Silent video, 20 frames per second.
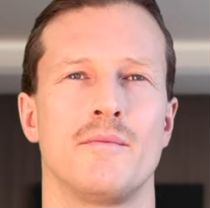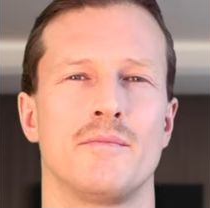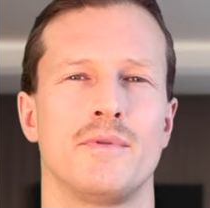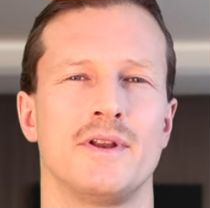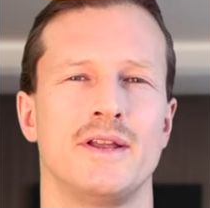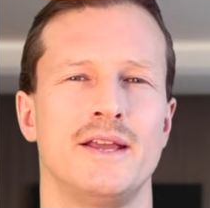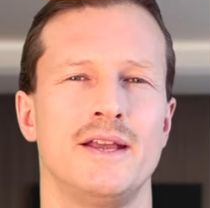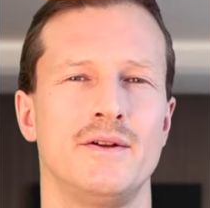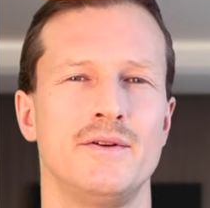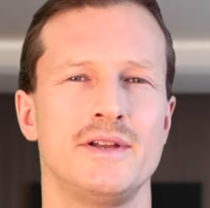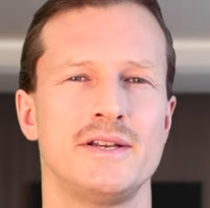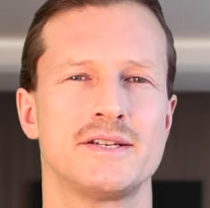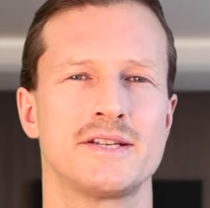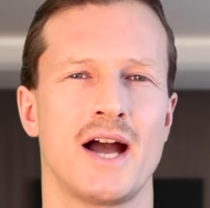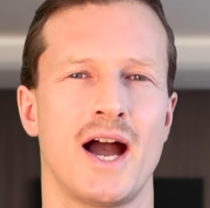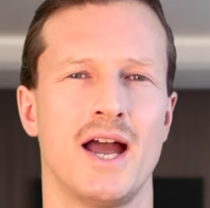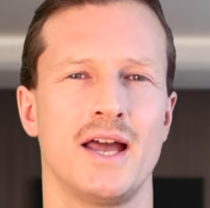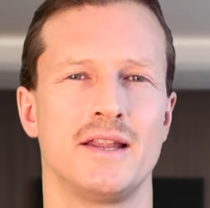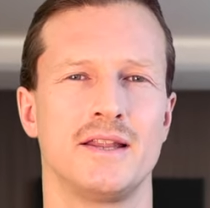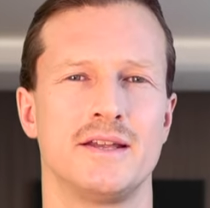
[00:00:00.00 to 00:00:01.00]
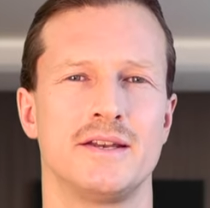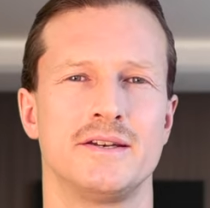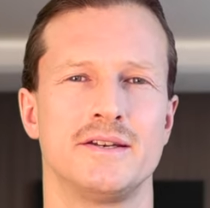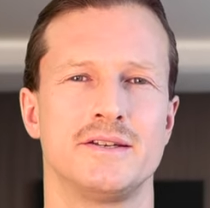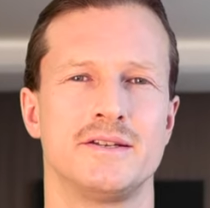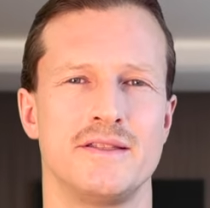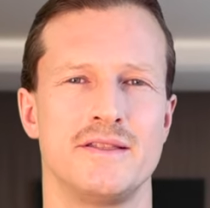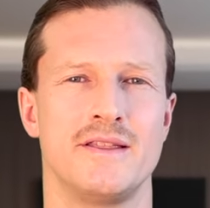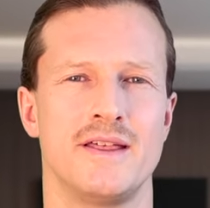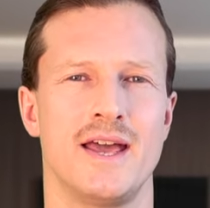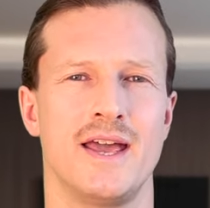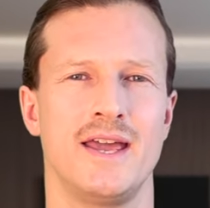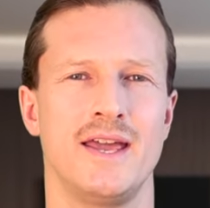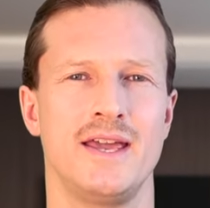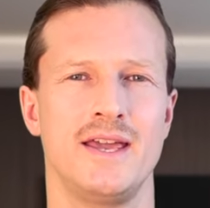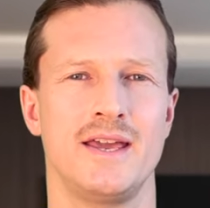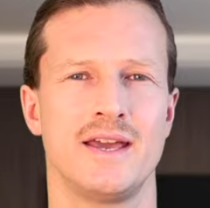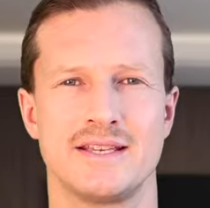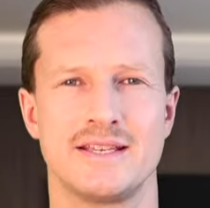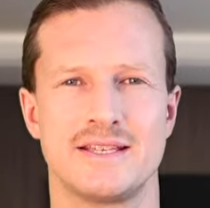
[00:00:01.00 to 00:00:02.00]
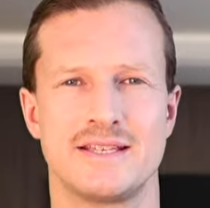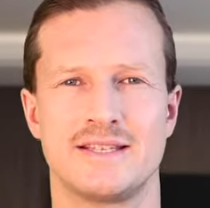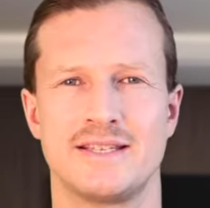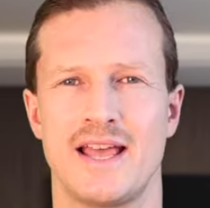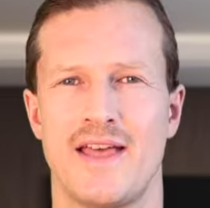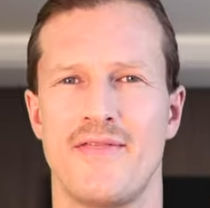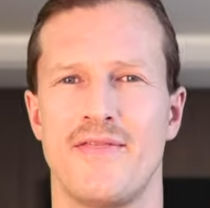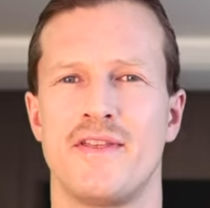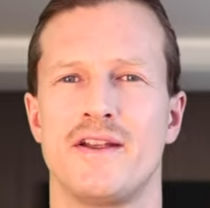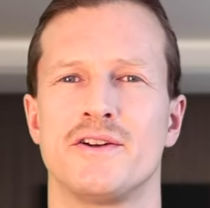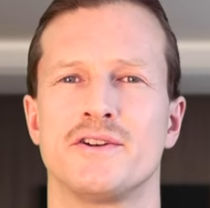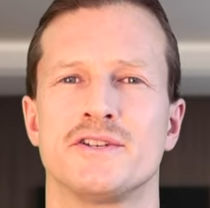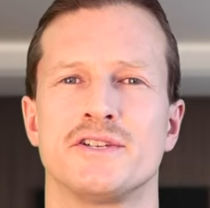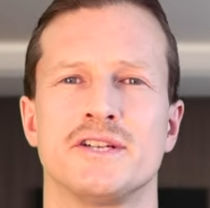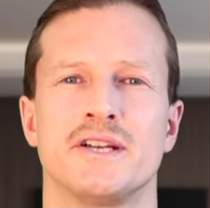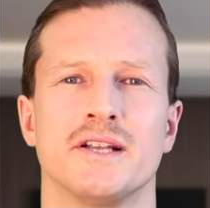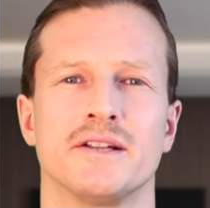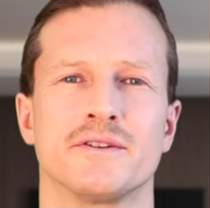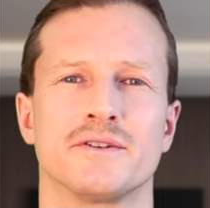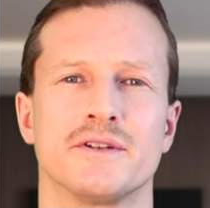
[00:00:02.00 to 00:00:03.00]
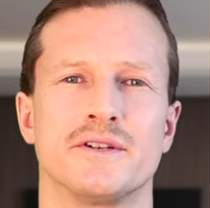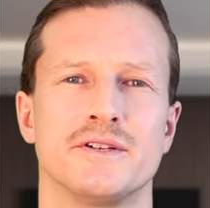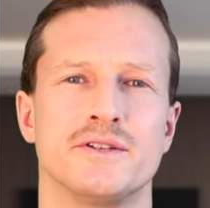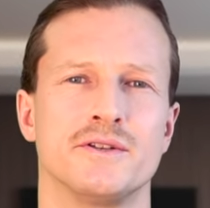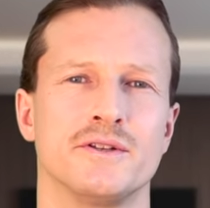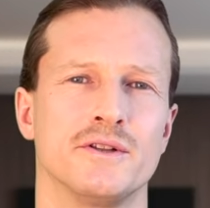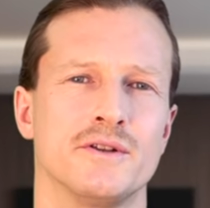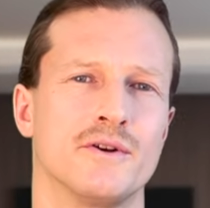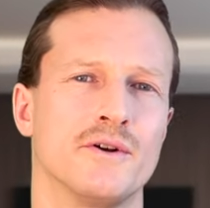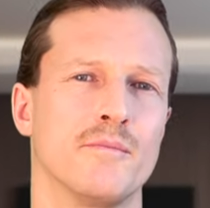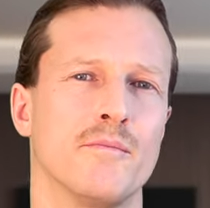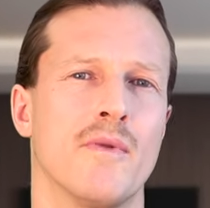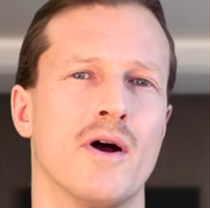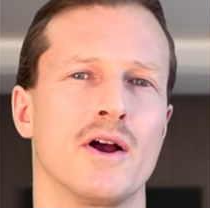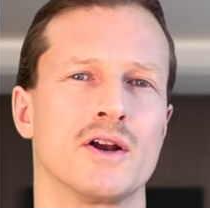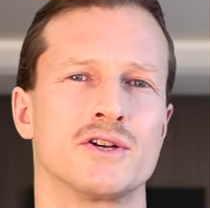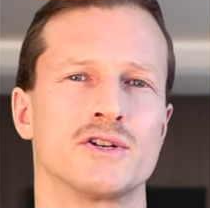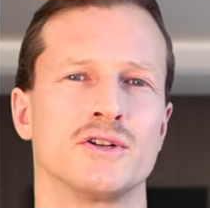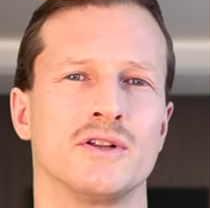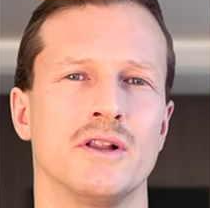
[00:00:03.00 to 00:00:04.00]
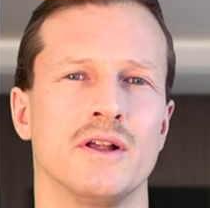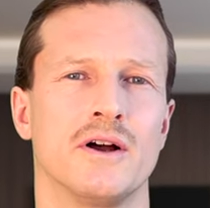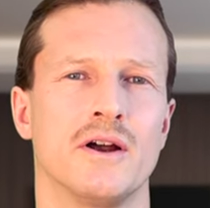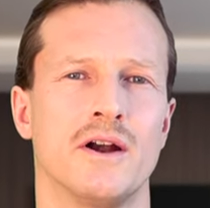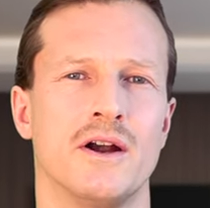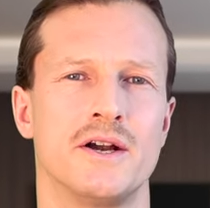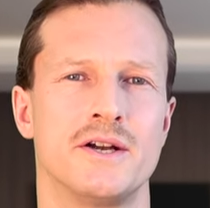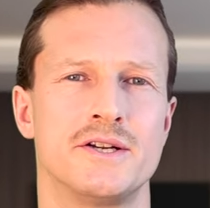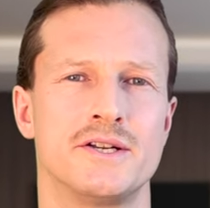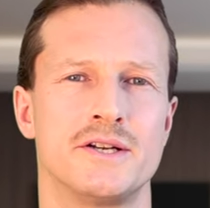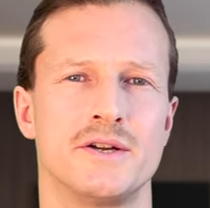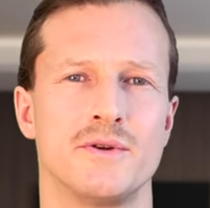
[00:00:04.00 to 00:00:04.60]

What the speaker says: But here in Thailand, they send their children to learn martial arts